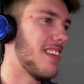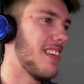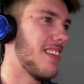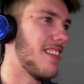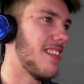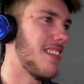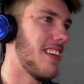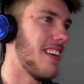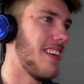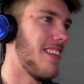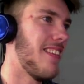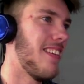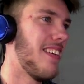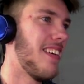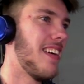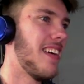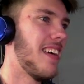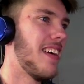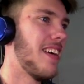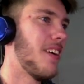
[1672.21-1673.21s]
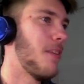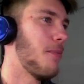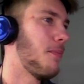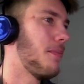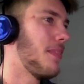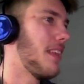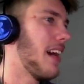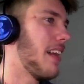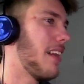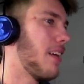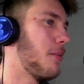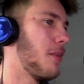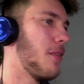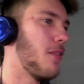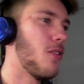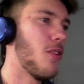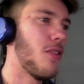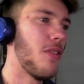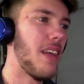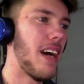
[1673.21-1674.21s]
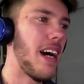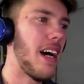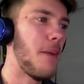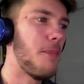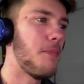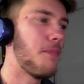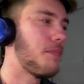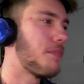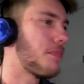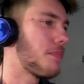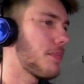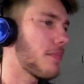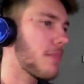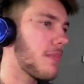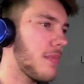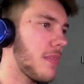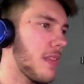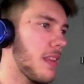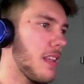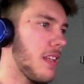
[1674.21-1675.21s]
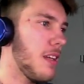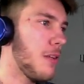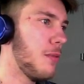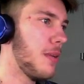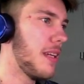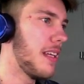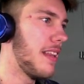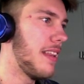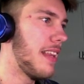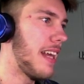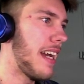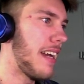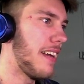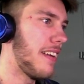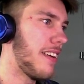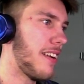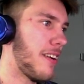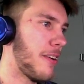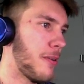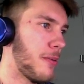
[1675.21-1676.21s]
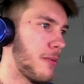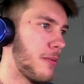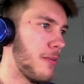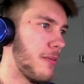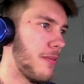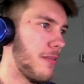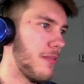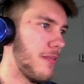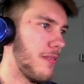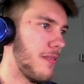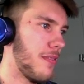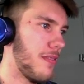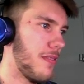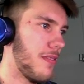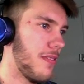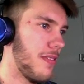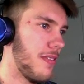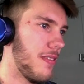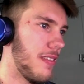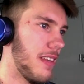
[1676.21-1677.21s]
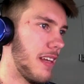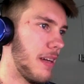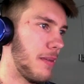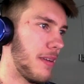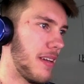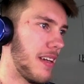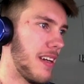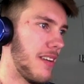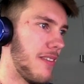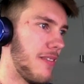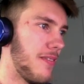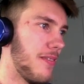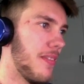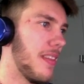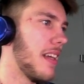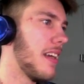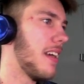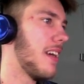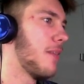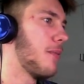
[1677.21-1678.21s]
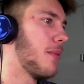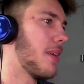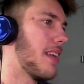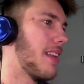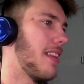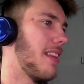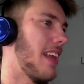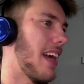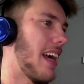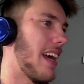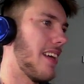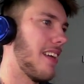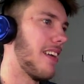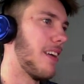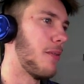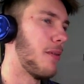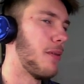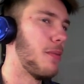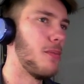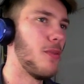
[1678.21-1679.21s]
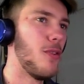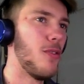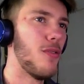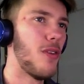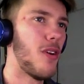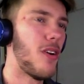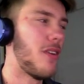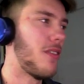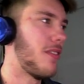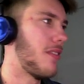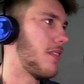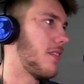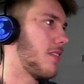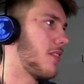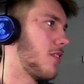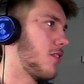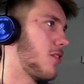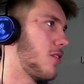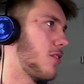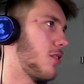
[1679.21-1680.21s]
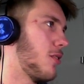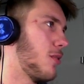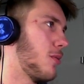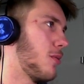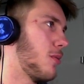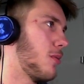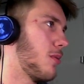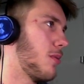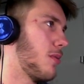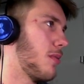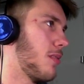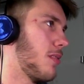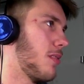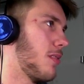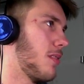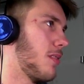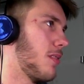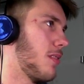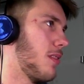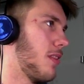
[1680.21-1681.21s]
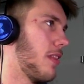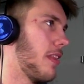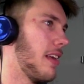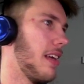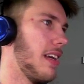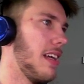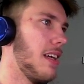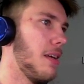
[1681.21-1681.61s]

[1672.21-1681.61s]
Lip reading: And so now that we've done that, we can then go, there we go, we can then go and move on to the